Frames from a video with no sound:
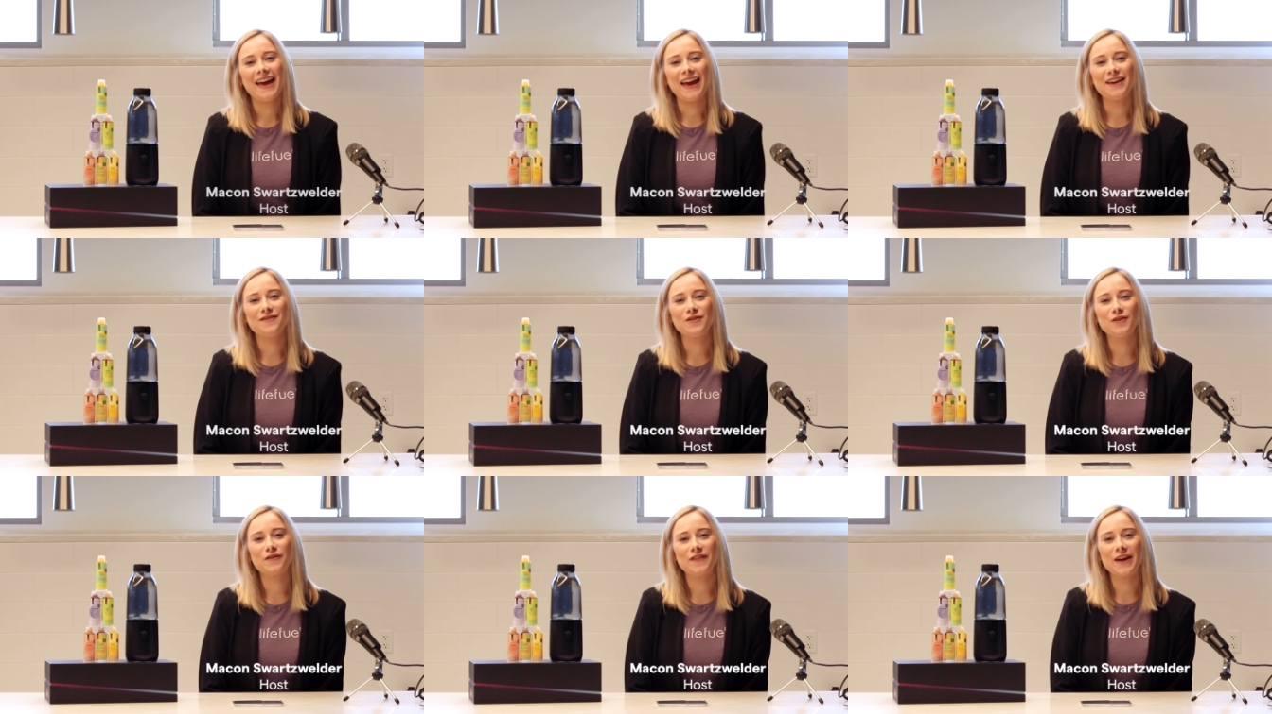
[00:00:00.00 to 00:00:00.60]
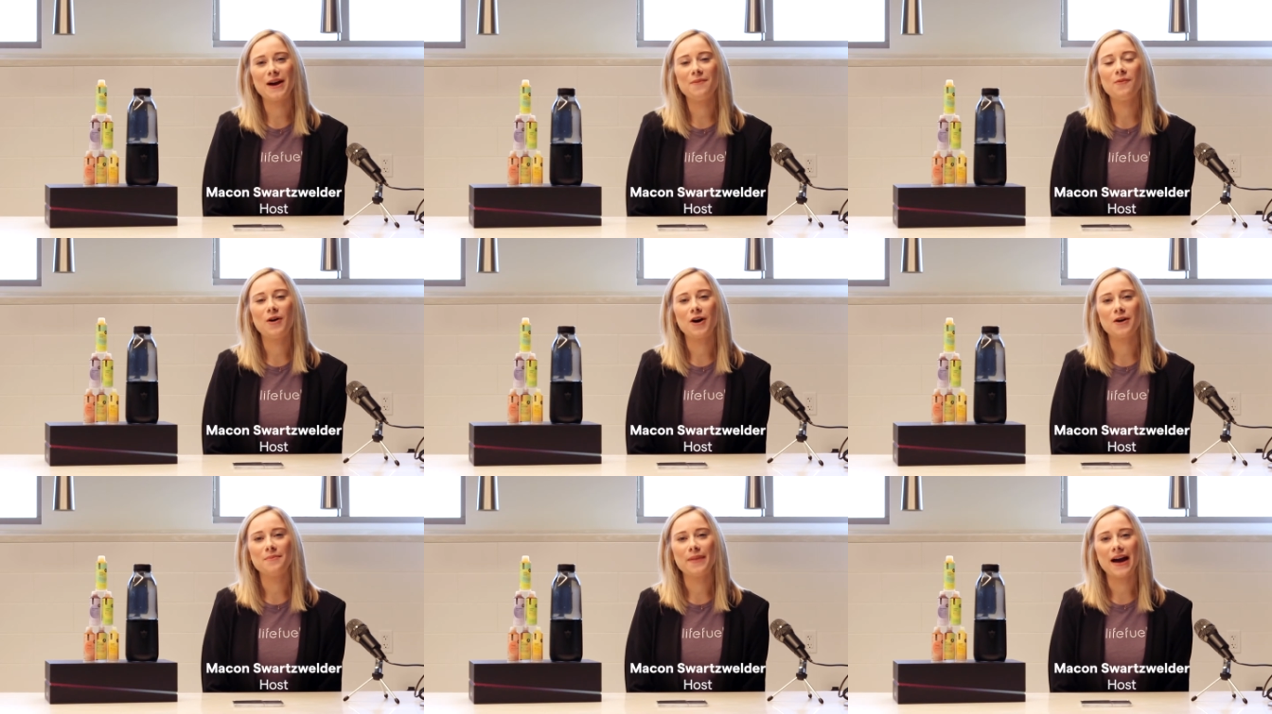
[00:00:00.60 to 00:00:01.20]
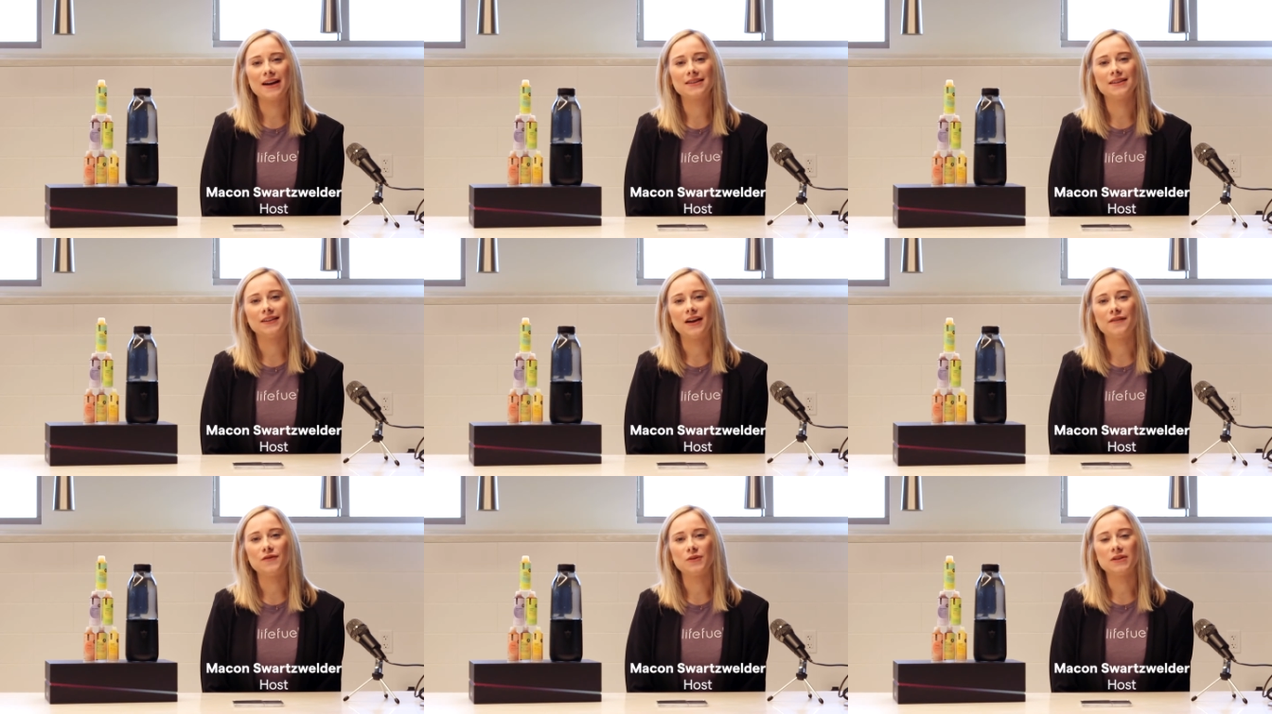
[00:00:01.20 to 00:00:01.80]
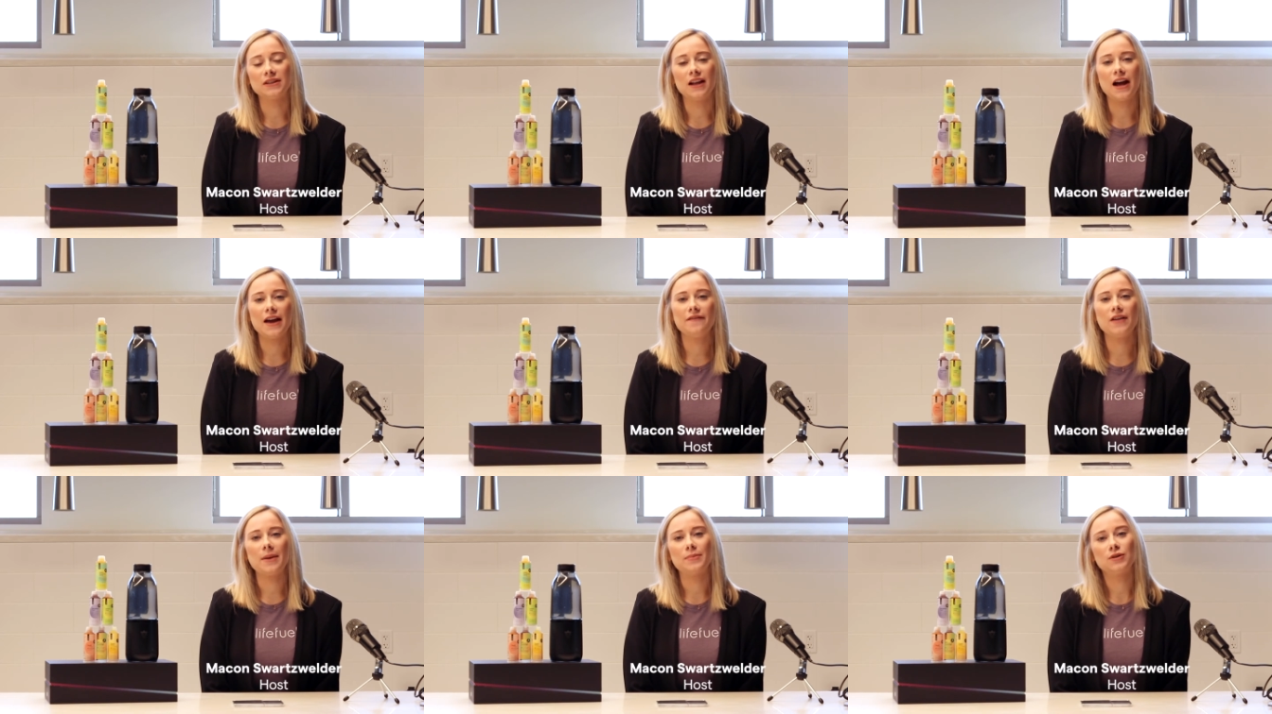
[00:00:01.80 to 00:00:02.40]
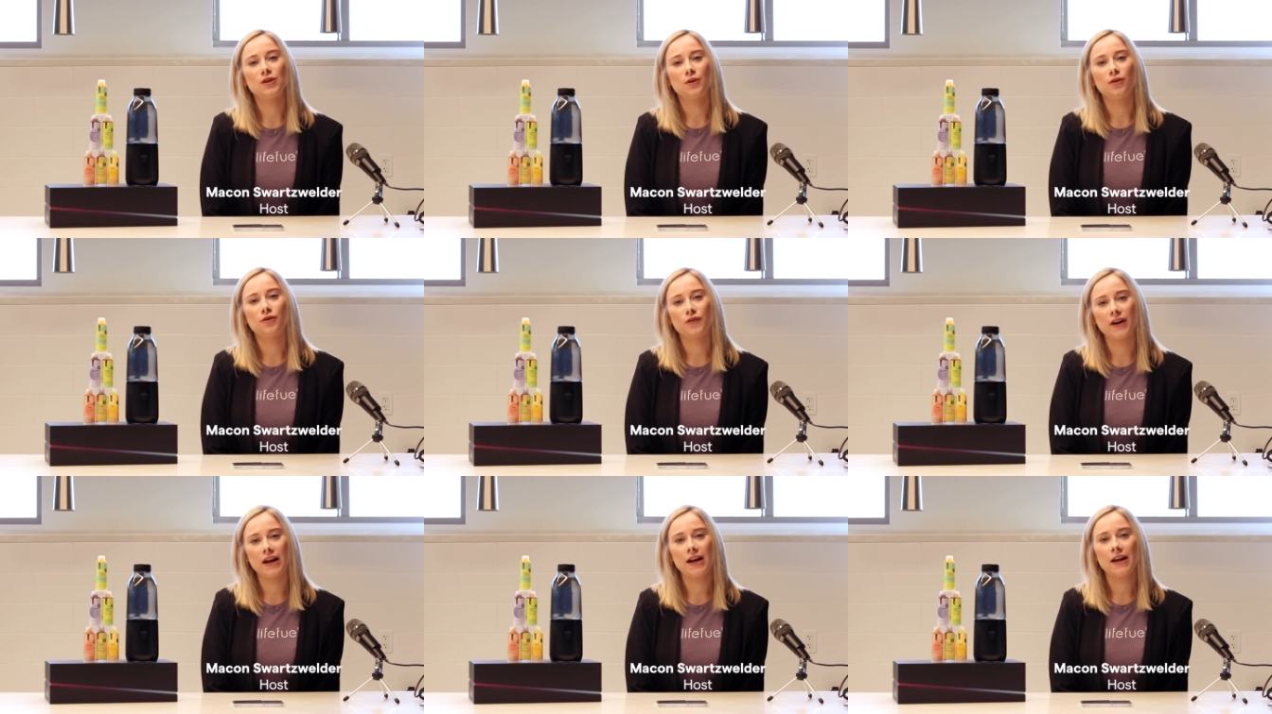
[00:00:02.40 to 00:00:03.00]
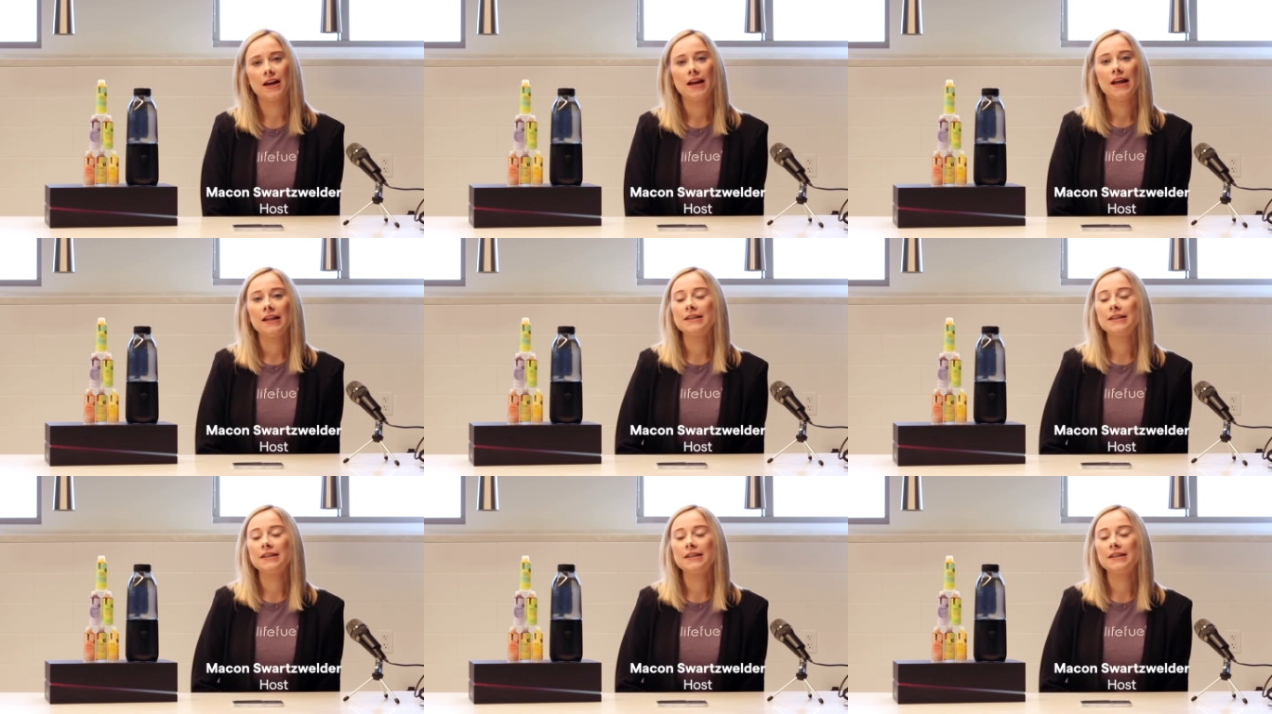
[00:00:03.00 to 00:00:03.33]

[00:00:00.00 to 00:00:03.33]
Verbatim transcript: Hey Fuel Fam, welcome back to Life Fuels Live, episode 3.